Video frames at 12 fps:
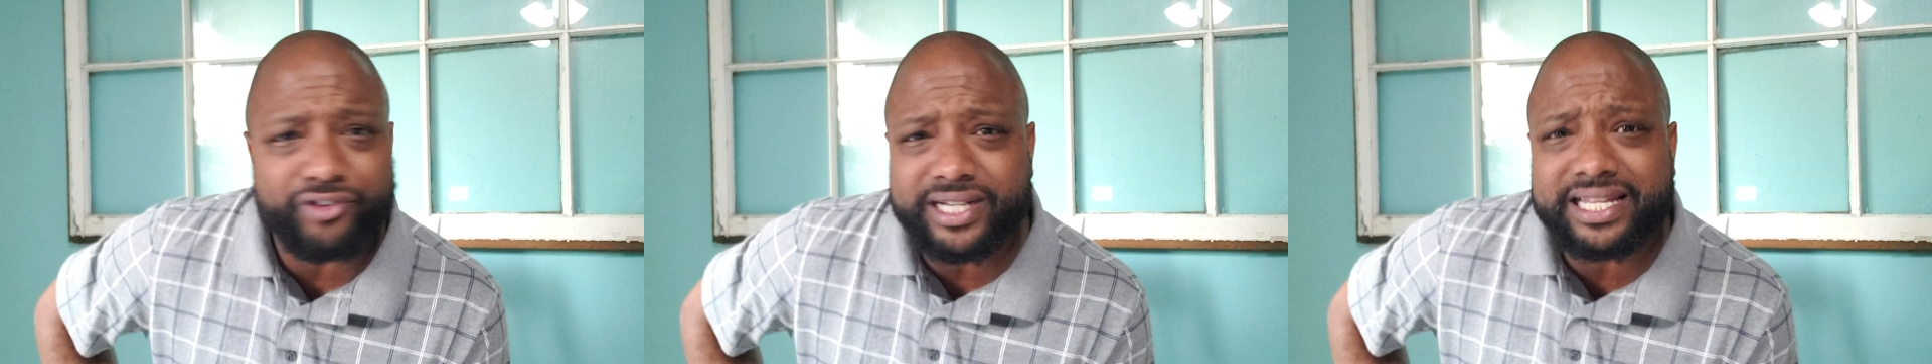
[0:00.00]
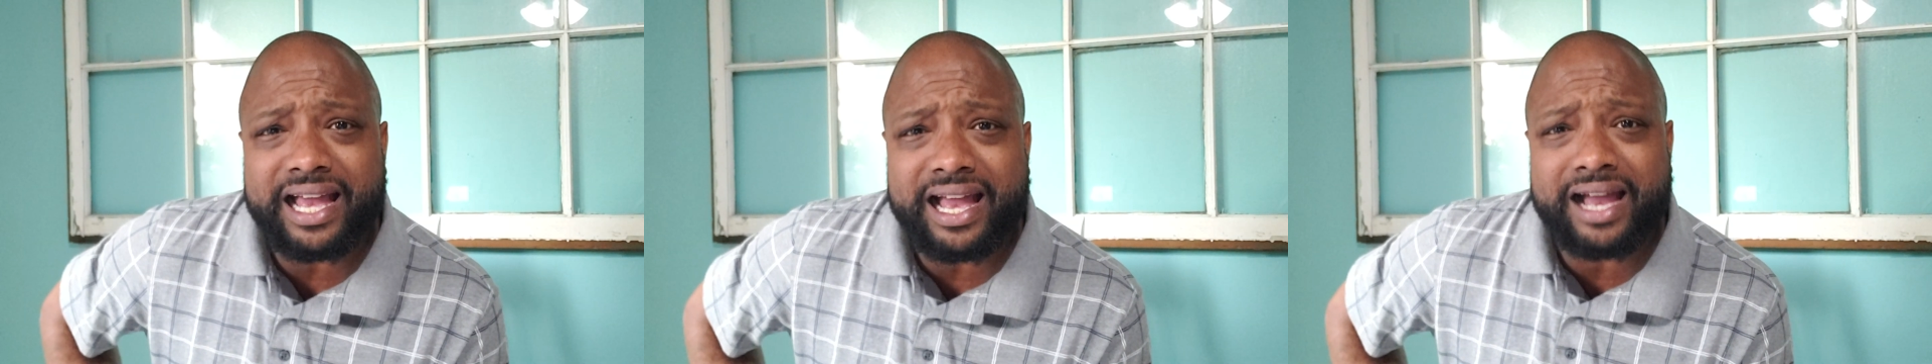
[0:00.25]

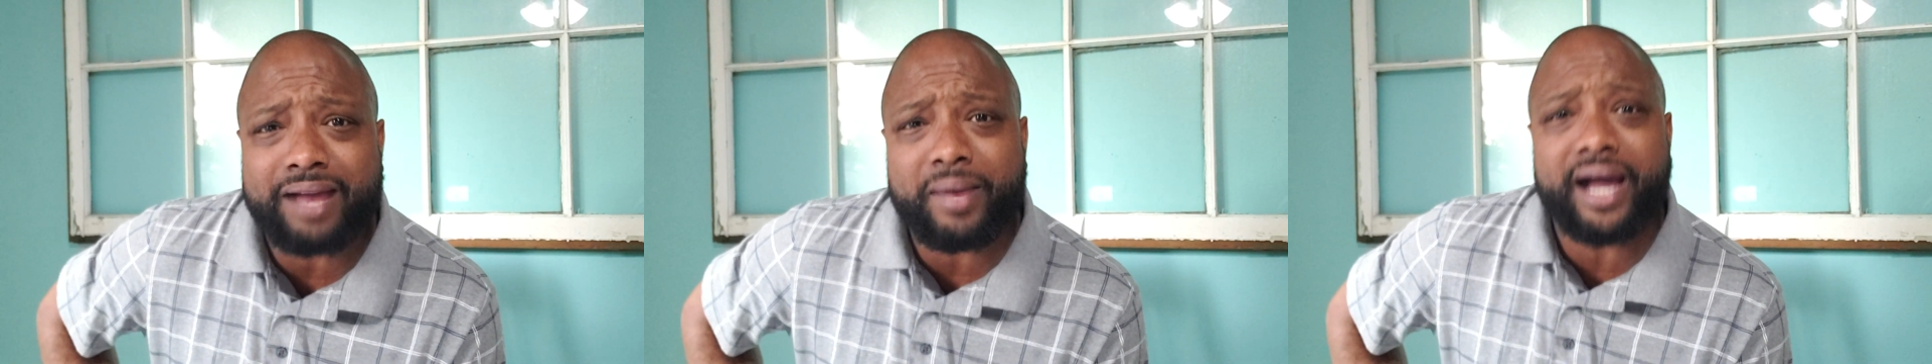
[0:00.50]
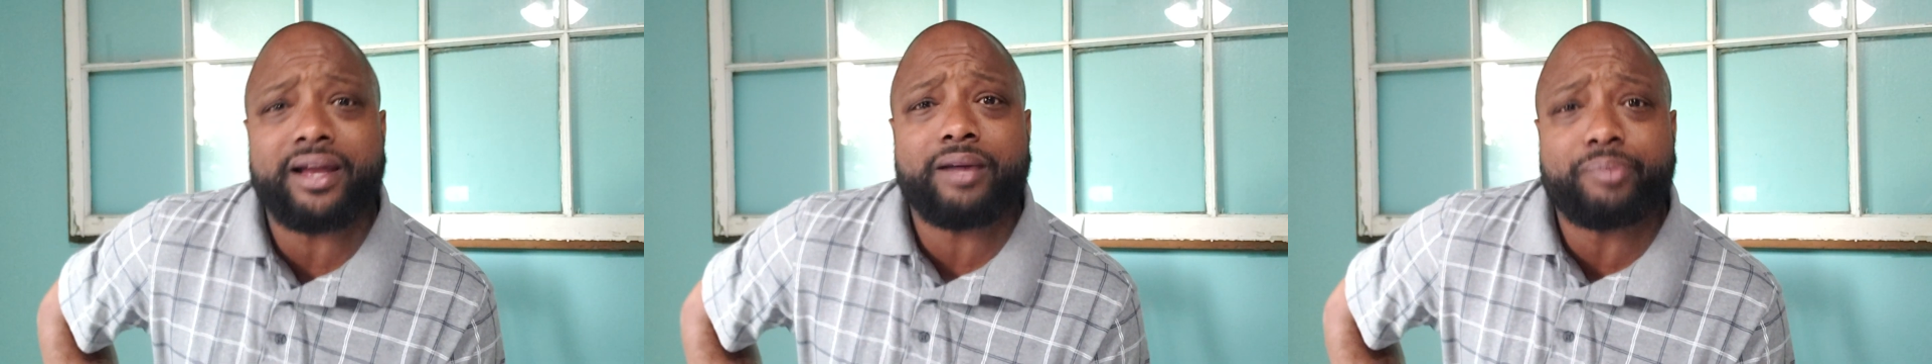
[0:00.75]
time
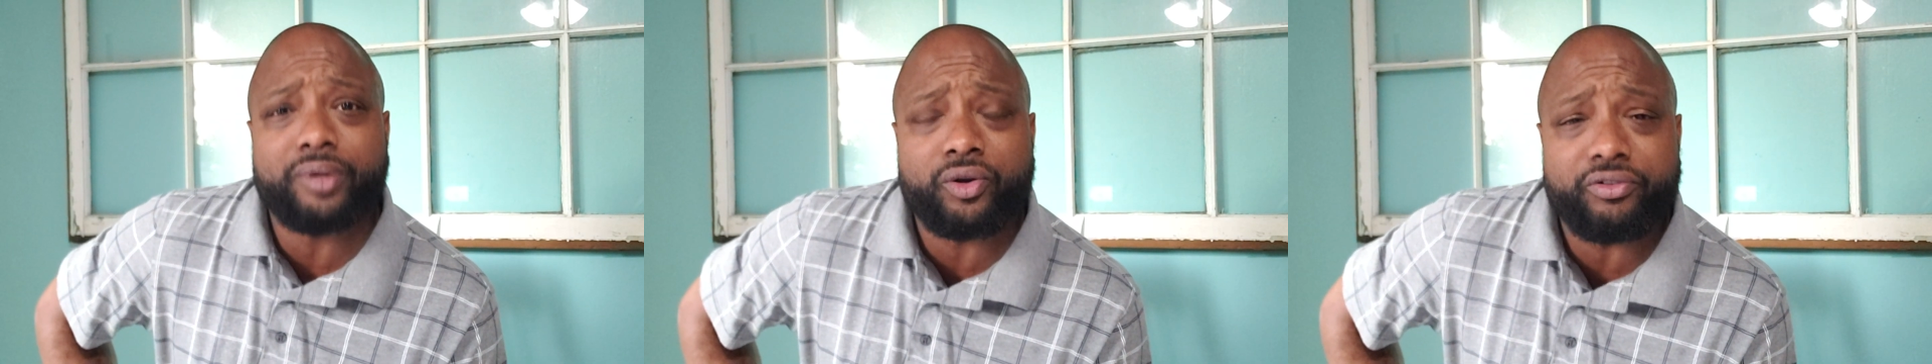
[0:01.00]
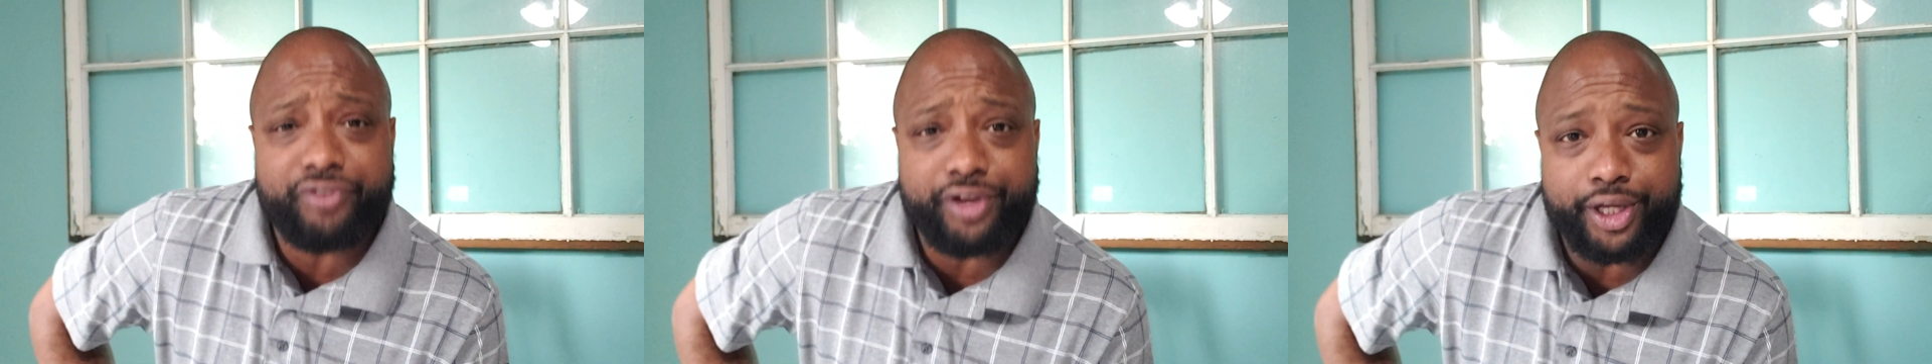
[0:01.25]
I upload a
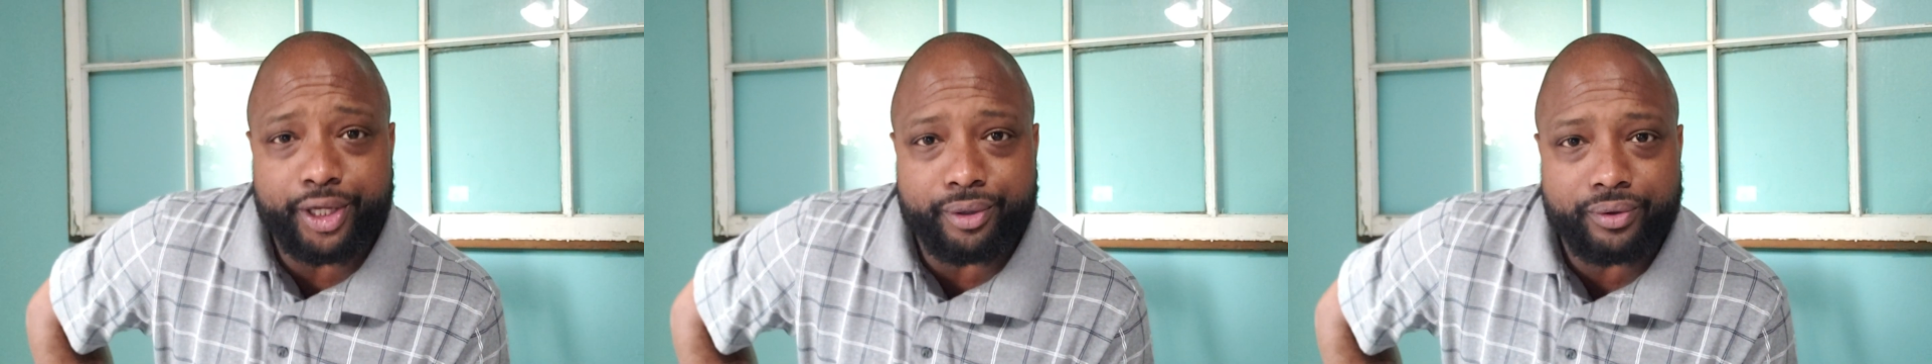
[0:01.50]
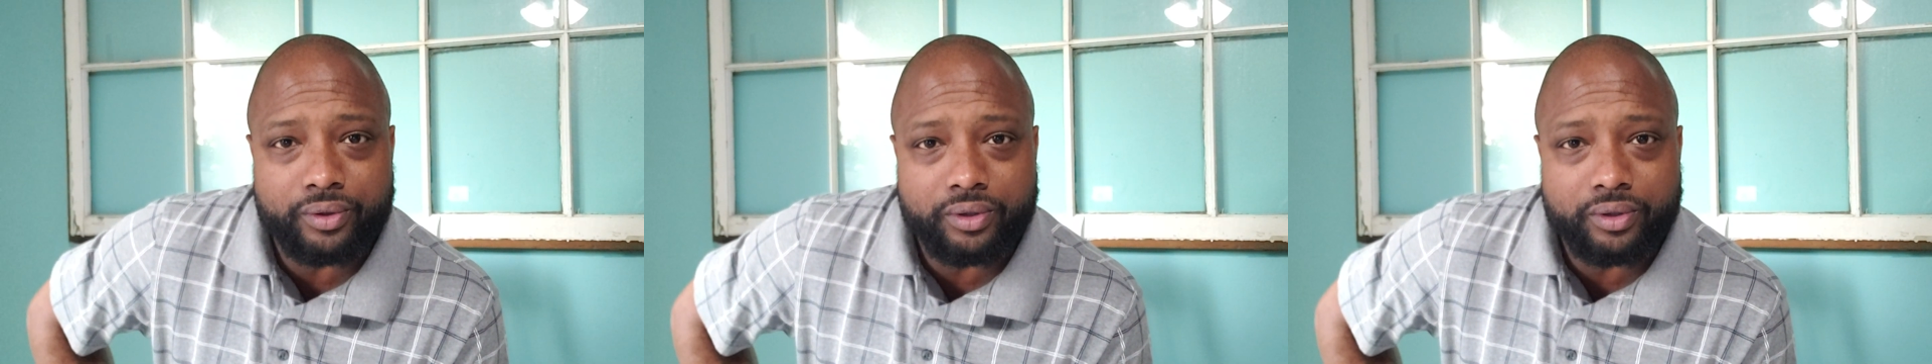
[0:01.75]
video.